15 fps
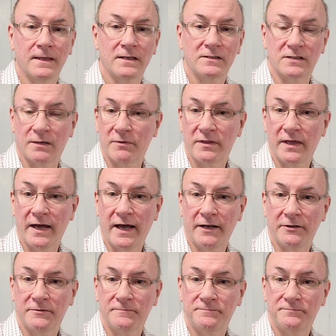Some of
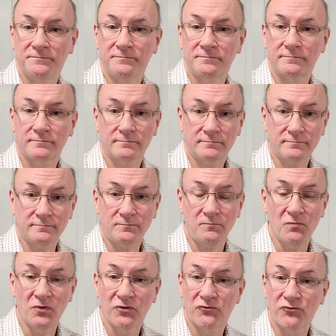that
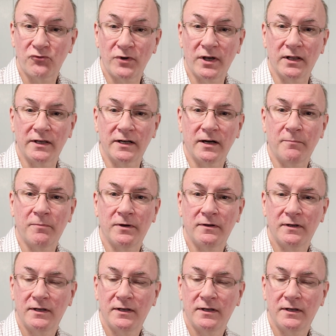through healing up